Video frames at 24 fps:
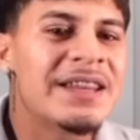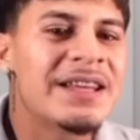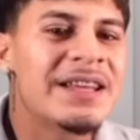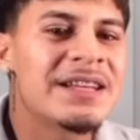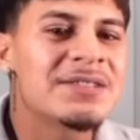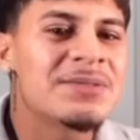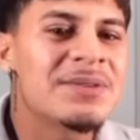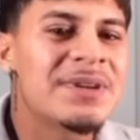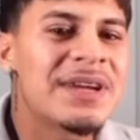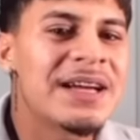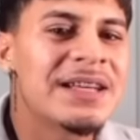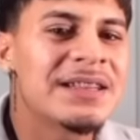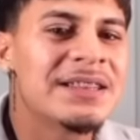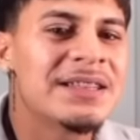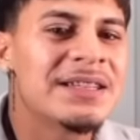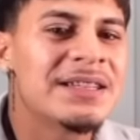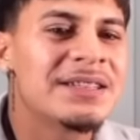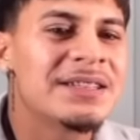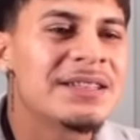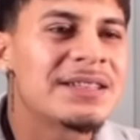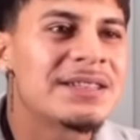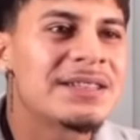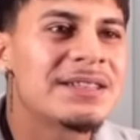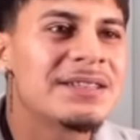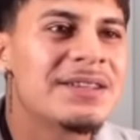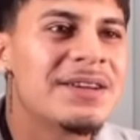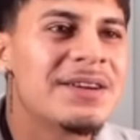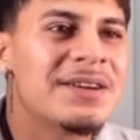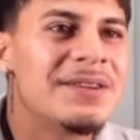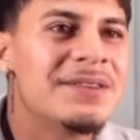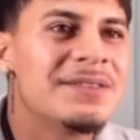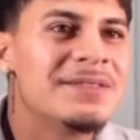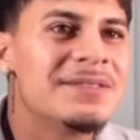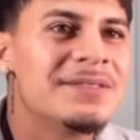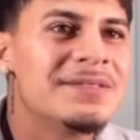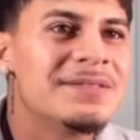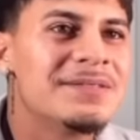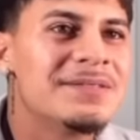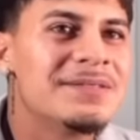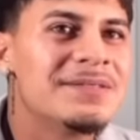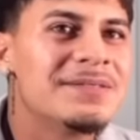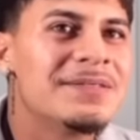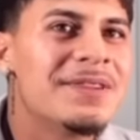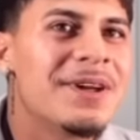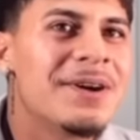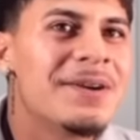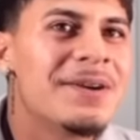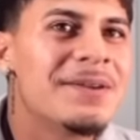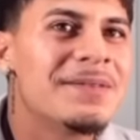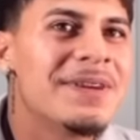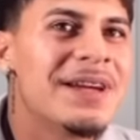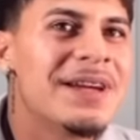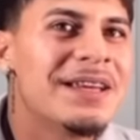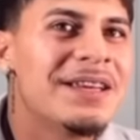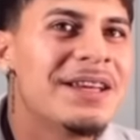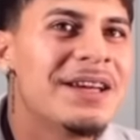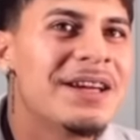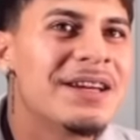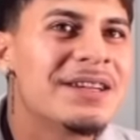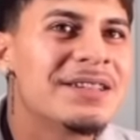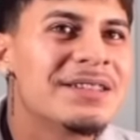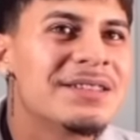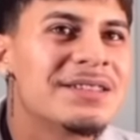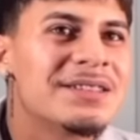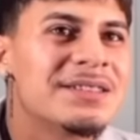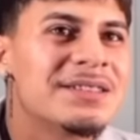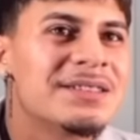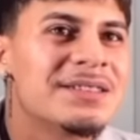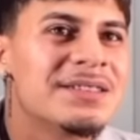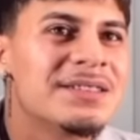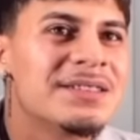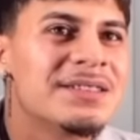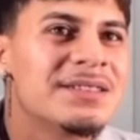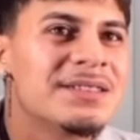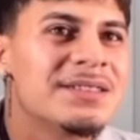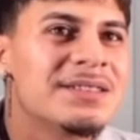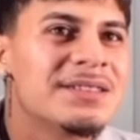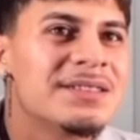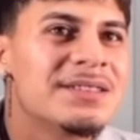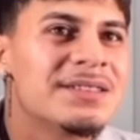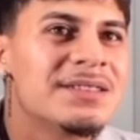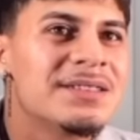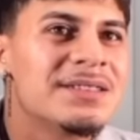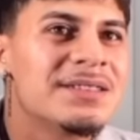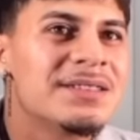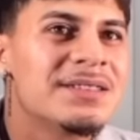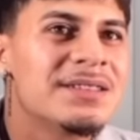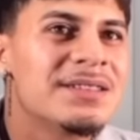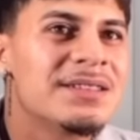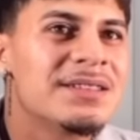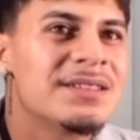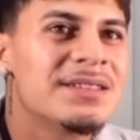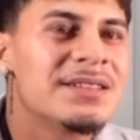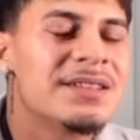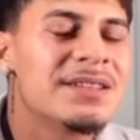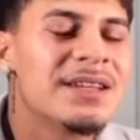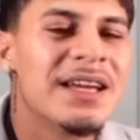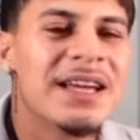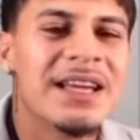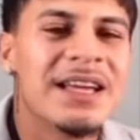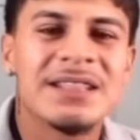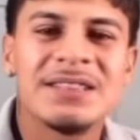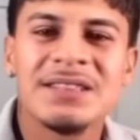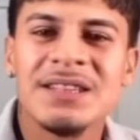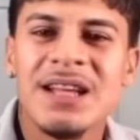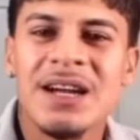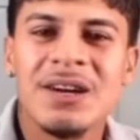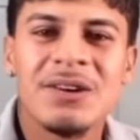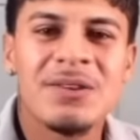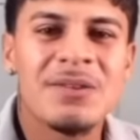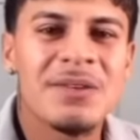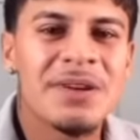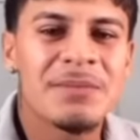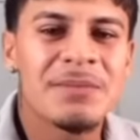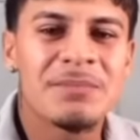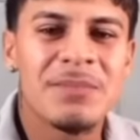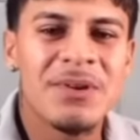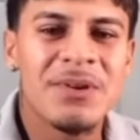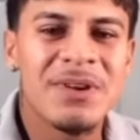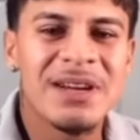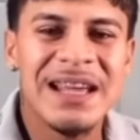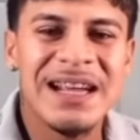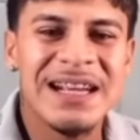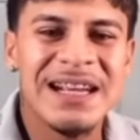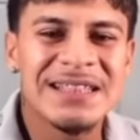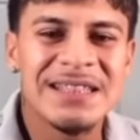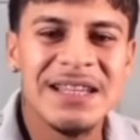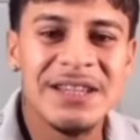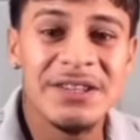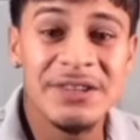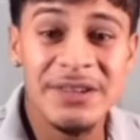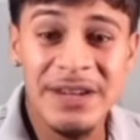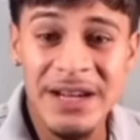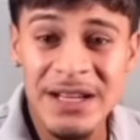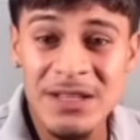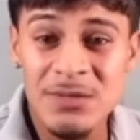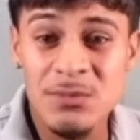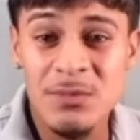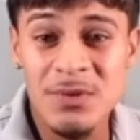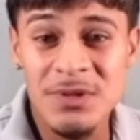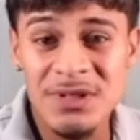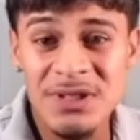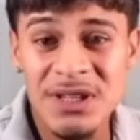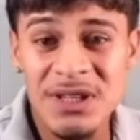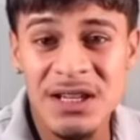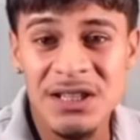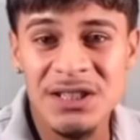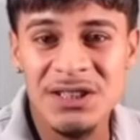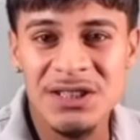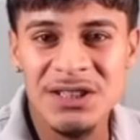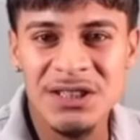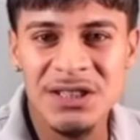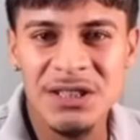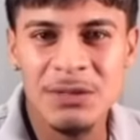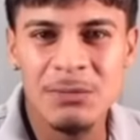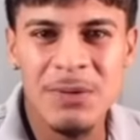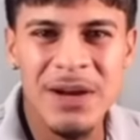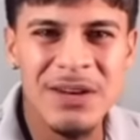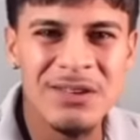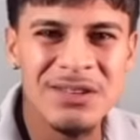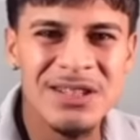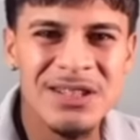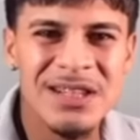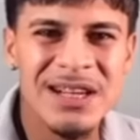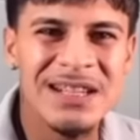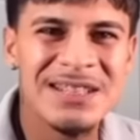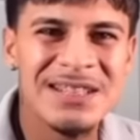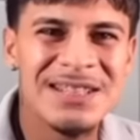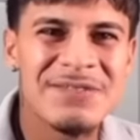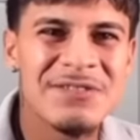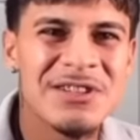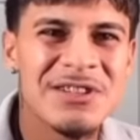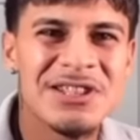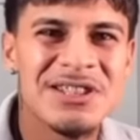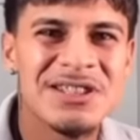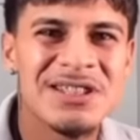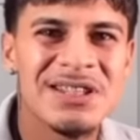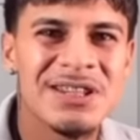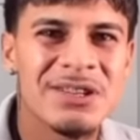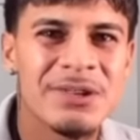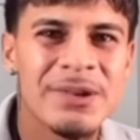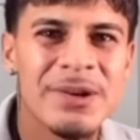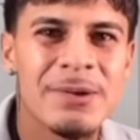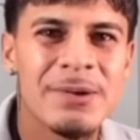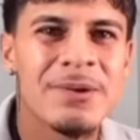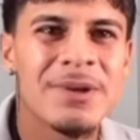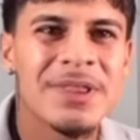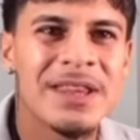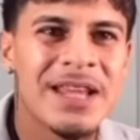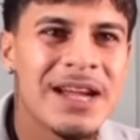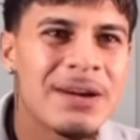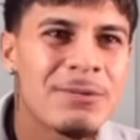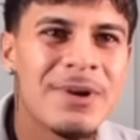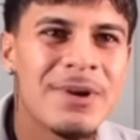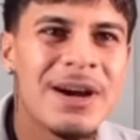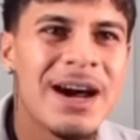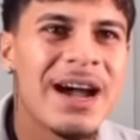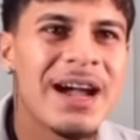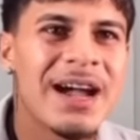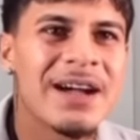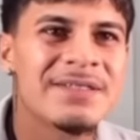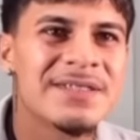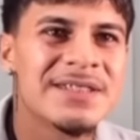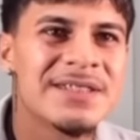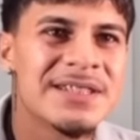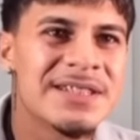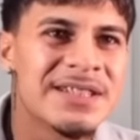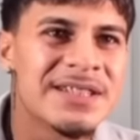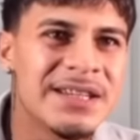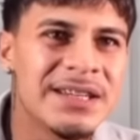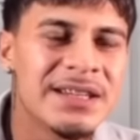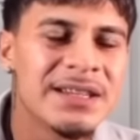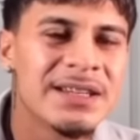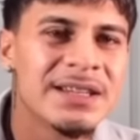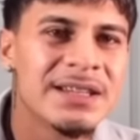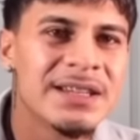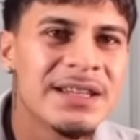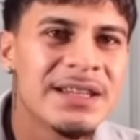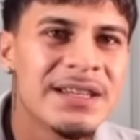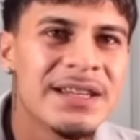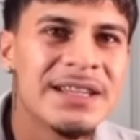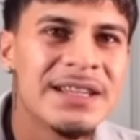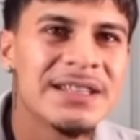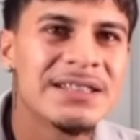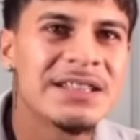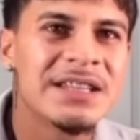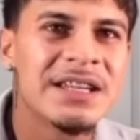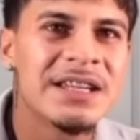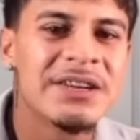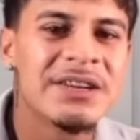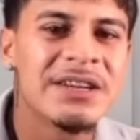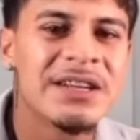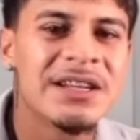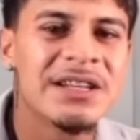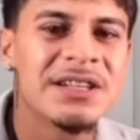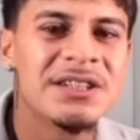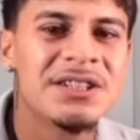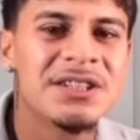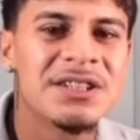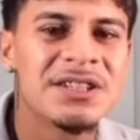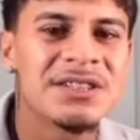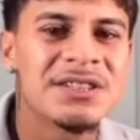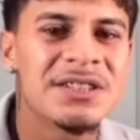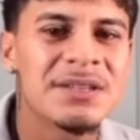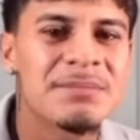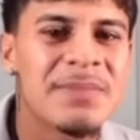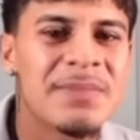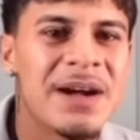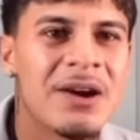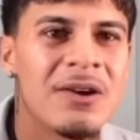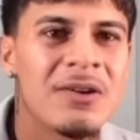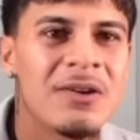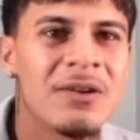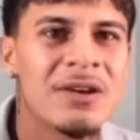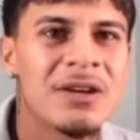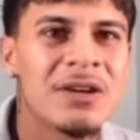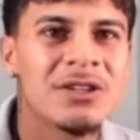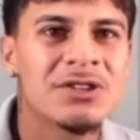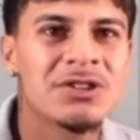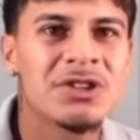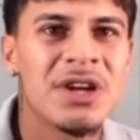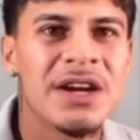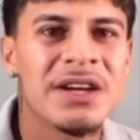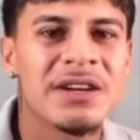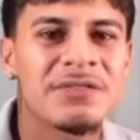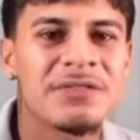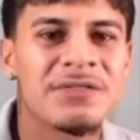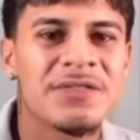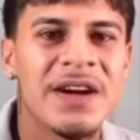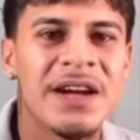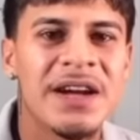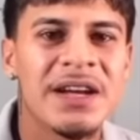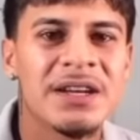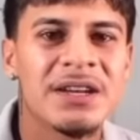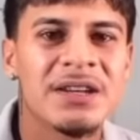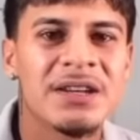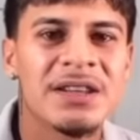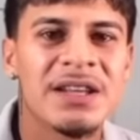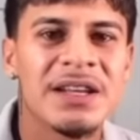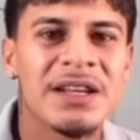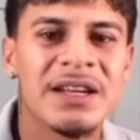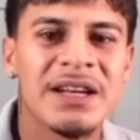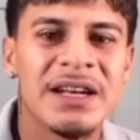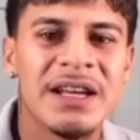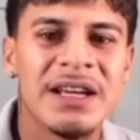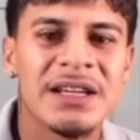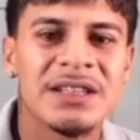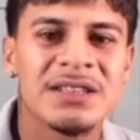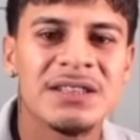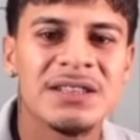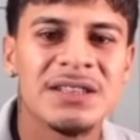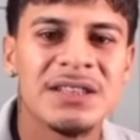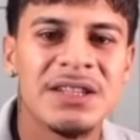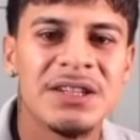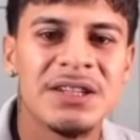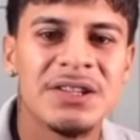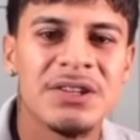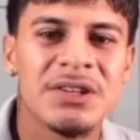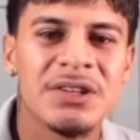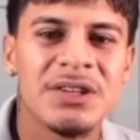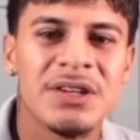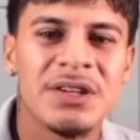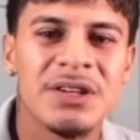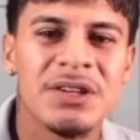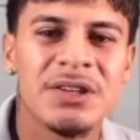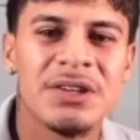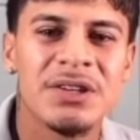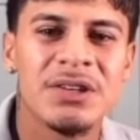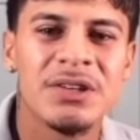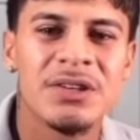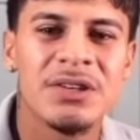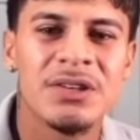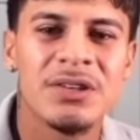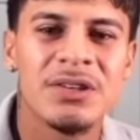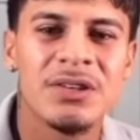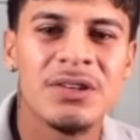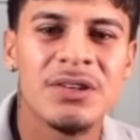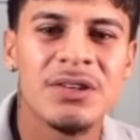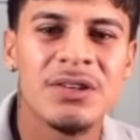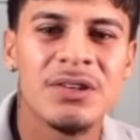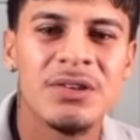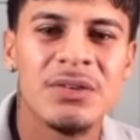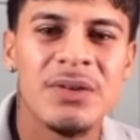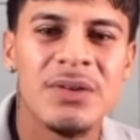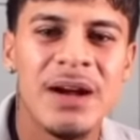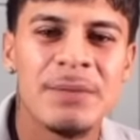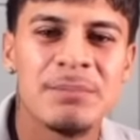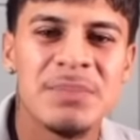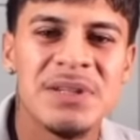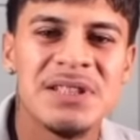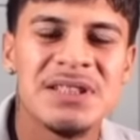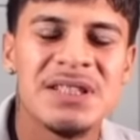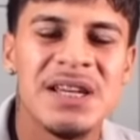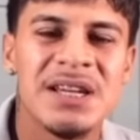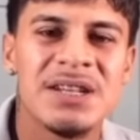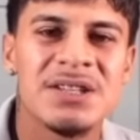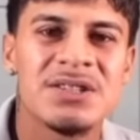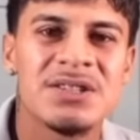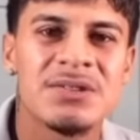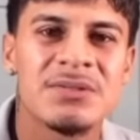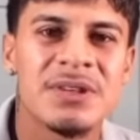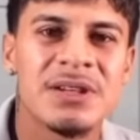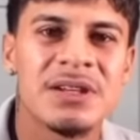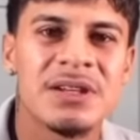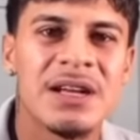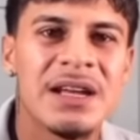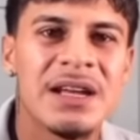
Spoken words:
Yeah, that's what I think. No. No, and yes, it's not going broke. Like I said, you guys will talk shit. Why don't you guys ever just agree with that, what I have to say? It's literally just about trying to find the next thing you have potential.